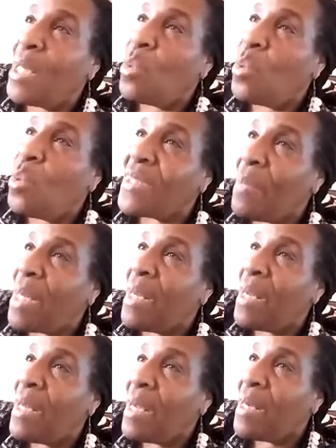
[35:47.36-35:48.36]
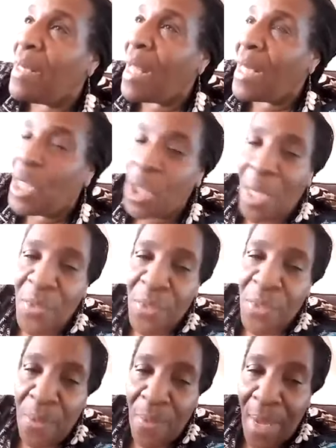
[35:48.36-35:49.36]
who was a millionaire, Danny
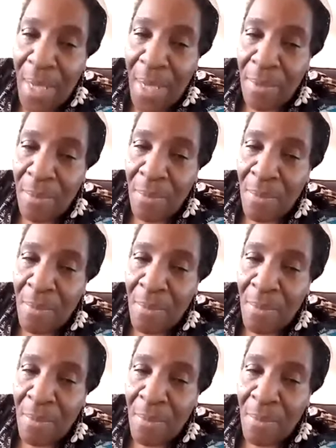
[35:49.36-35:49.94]
Johnson, right? Mm